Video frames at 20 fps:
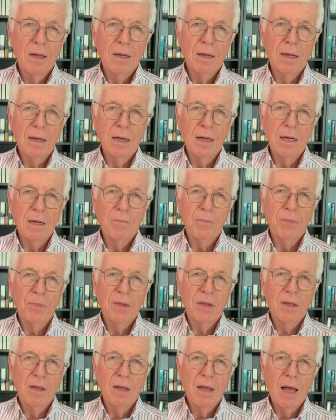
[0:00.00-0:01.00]

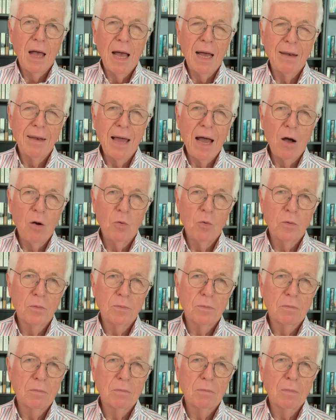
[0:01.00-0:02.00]
And now
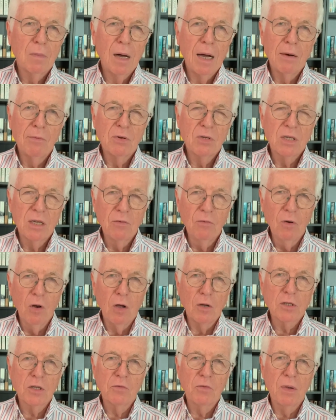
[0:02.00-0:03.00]
I receive
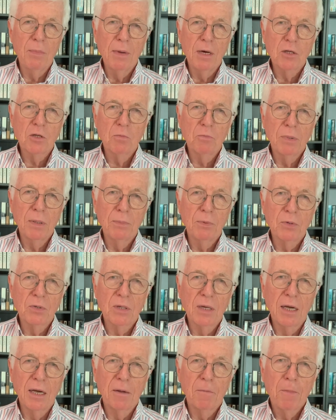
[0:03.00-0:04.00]
lots of emails from people
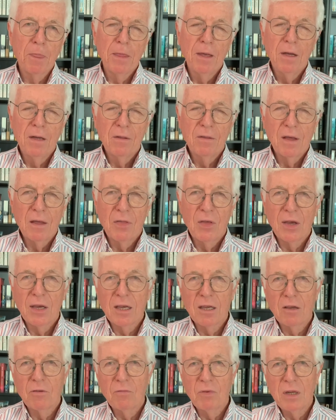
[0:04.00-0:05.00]
saying they're
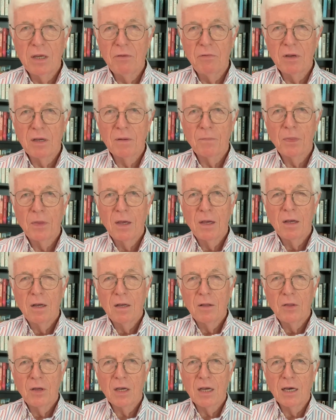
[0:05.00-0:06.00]
thinking of leaving
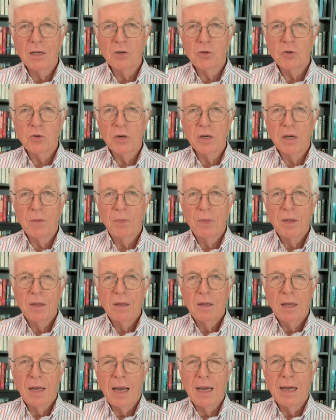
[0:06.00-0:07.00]
the country.
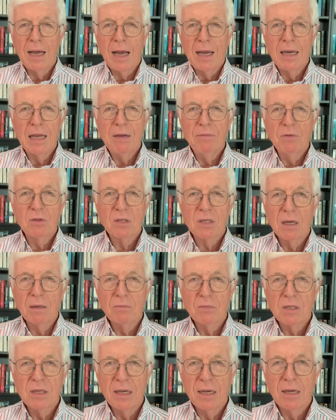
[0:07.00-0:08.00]
And even some
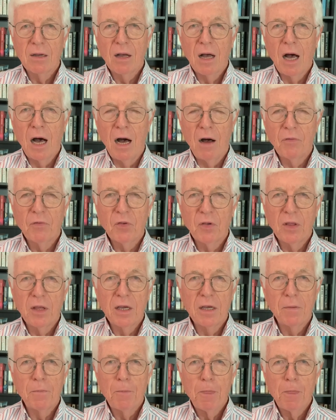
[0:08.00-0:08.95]
saying after the